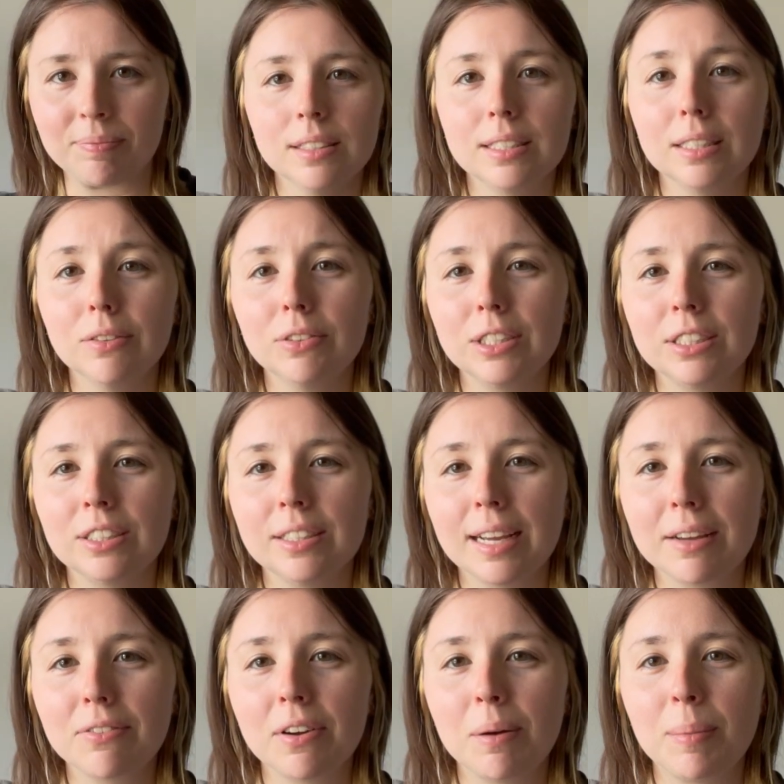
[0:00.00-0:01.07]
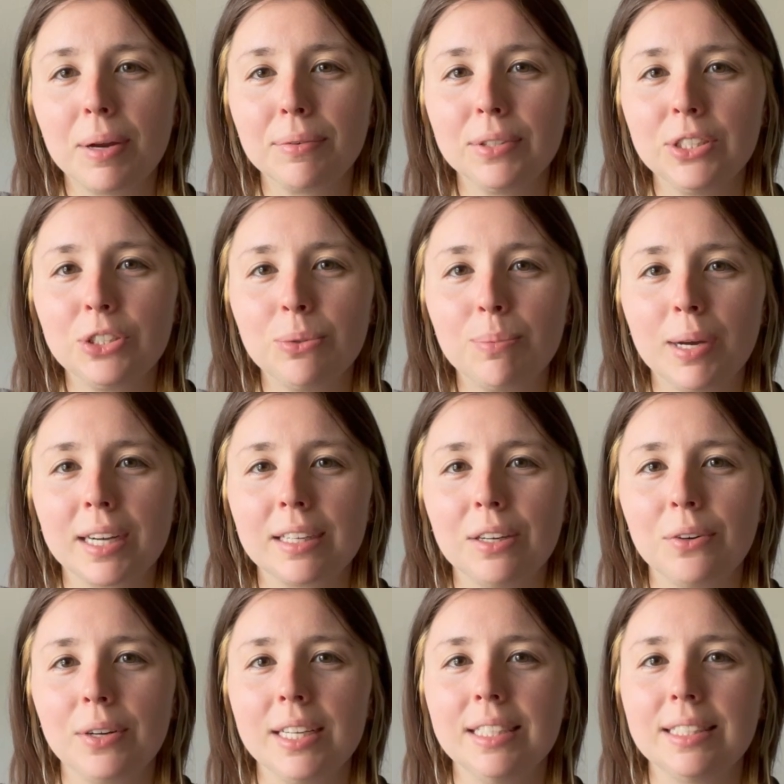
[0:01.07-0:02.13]
Silver Under Nightfall by Rin
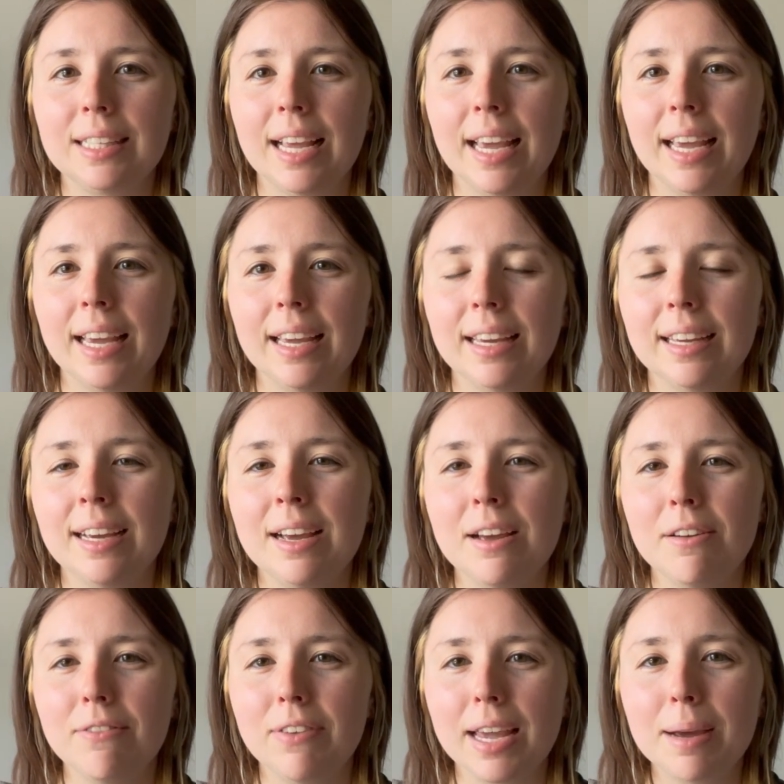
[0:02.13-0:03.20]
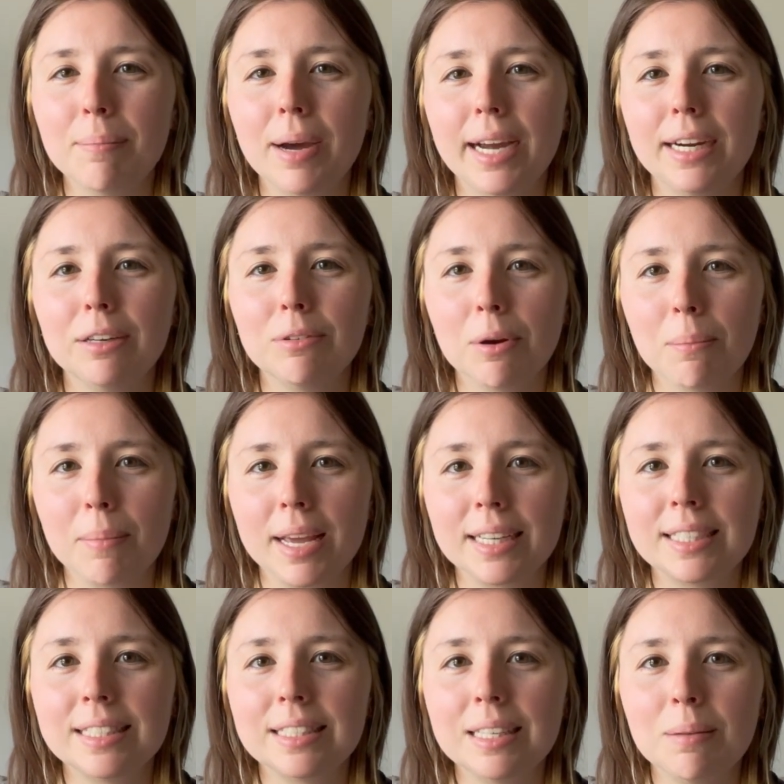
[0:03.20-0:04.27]
Chupeco is a vampire
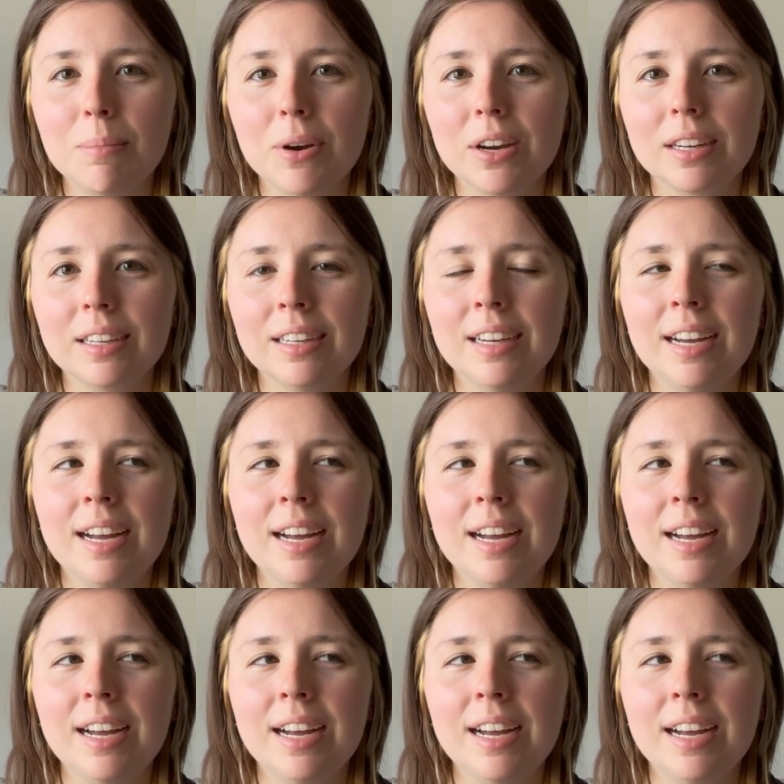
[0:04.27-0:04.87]
romantasy book.